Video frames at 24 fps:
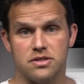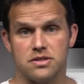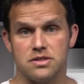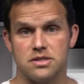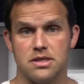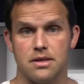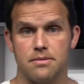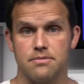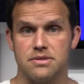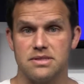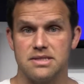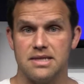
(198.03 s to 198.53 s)
in
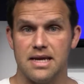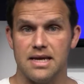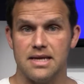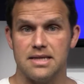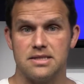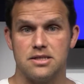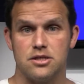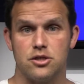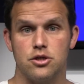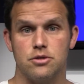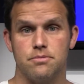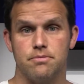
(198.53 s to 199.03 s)
some
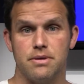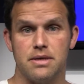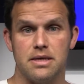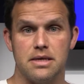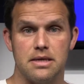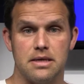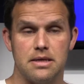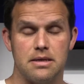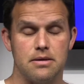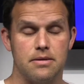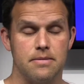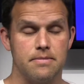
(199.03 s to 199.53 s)
states could
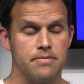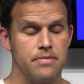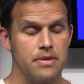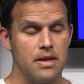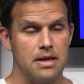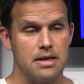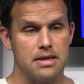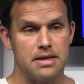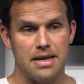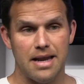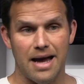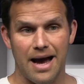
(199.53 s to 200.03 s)
be
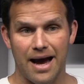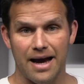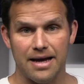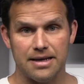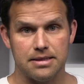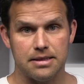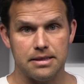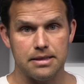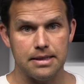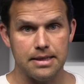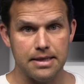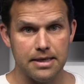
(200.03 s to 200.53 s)

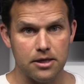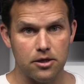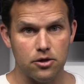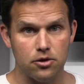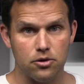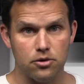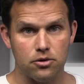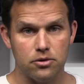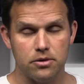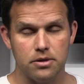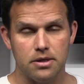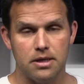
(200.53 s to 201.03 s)
not
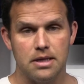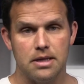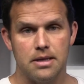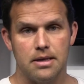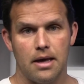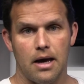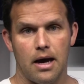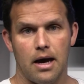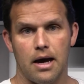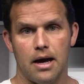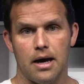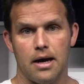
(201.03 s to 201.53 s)
legal
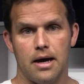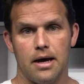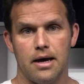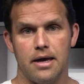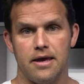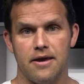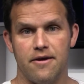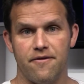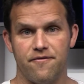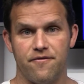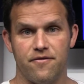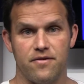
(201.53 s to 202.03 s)

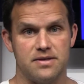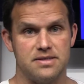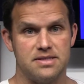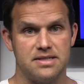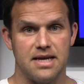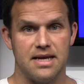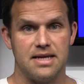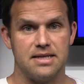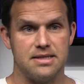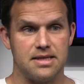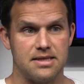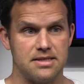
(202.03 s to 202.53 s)
if a
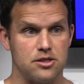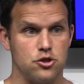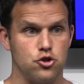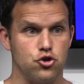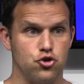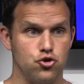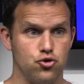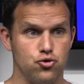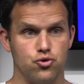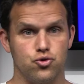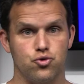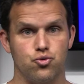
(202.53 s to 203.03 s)
state doesn't
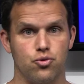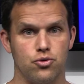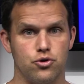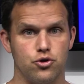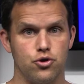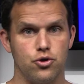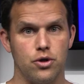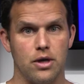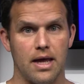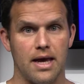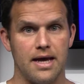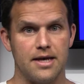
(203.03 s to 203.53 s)

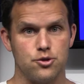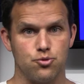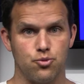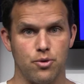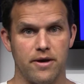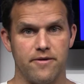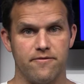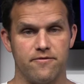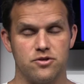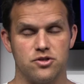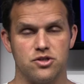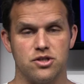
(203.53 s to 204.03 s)
utilize
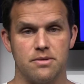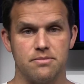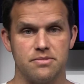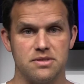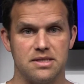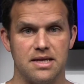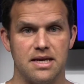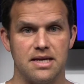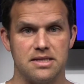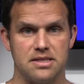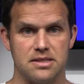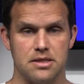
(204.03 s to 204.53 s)
waivers. Some
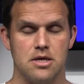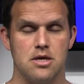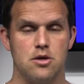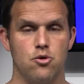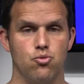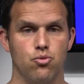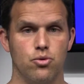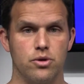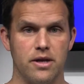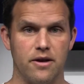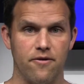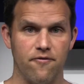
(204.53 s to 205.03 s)
states
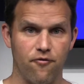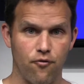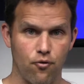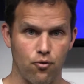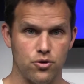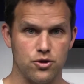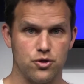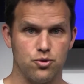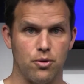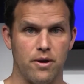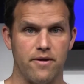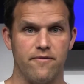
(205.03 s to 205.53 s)
would
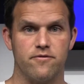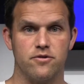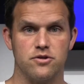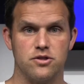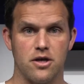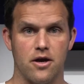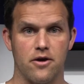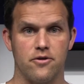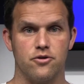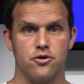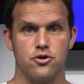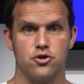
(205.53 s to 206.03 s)
enforce waivers,
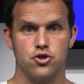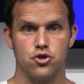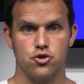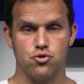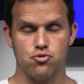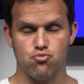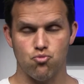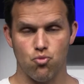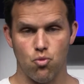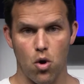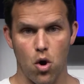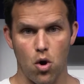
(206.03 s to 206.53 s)
others
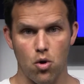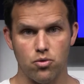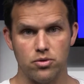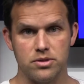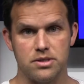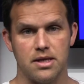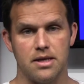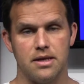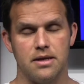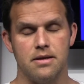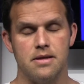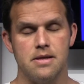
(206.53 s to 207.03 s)
won't.
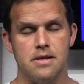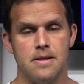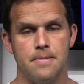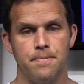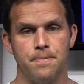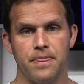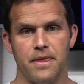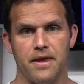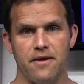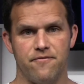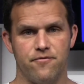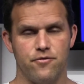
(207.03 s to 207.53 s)
And
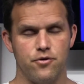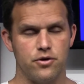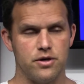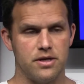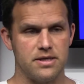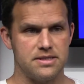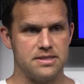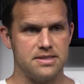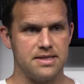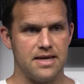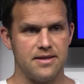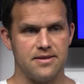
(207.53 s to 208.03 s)
if you're in a
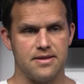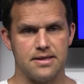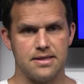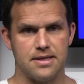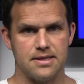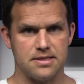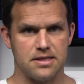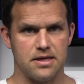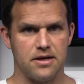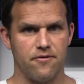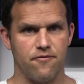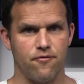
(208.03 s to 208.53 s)
state that
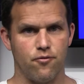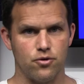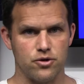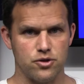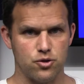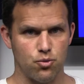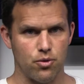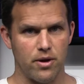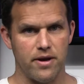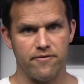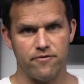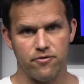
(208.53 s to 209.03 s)
doesn't enforce
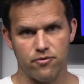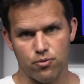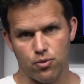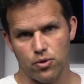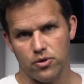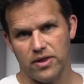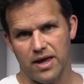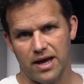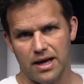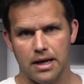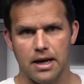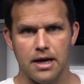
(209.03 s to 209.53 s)
a waiver,
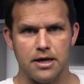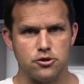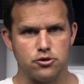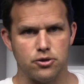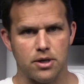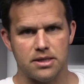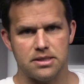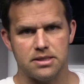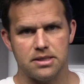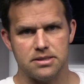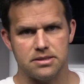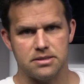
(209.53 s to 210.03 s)
well, that
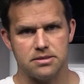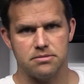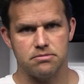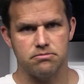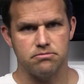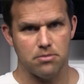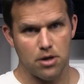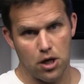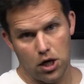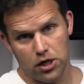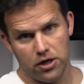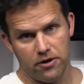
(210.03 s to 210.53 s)
contract is
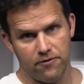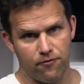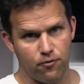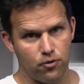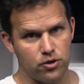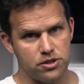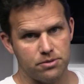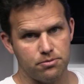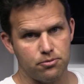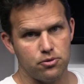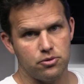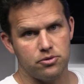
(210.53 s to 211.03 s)

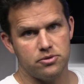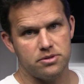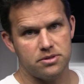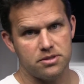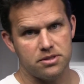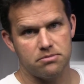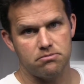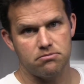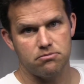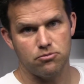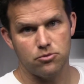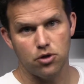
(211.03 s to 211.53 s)
unenforceable.
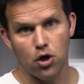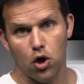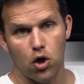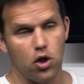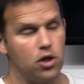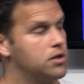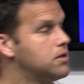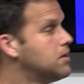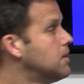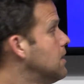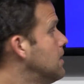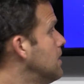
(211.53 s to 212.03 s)
It's null.